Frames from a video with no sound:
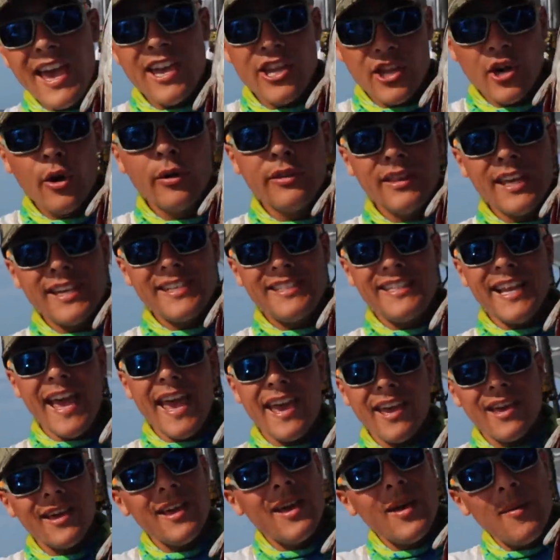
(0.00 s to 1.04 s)
Hey, you know what they
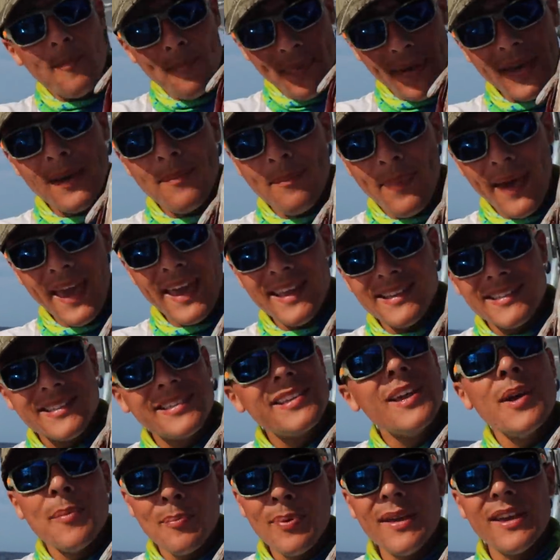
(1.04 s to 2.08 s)
say? Big
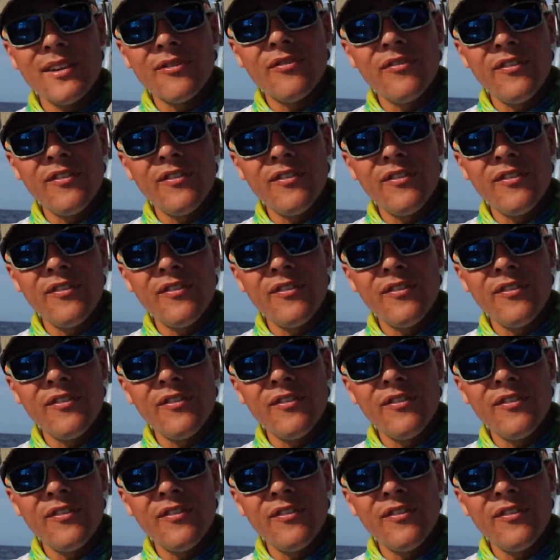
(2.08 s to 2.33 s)
baits, big